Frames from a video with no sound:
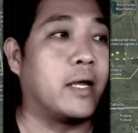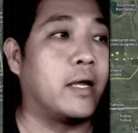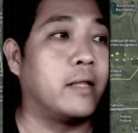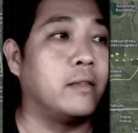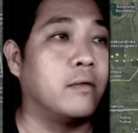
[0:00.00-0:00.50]

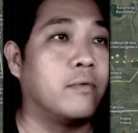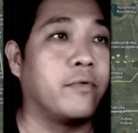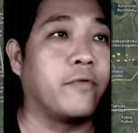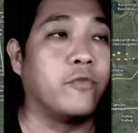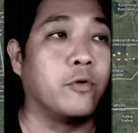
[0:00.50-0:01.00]
and
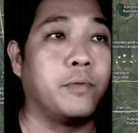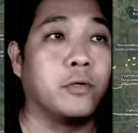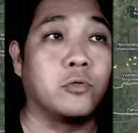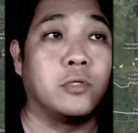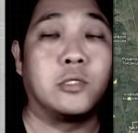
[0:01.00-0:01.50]
Rifnopil.
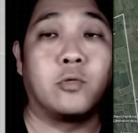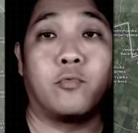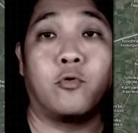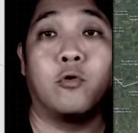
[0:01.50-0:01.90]
So these are the whole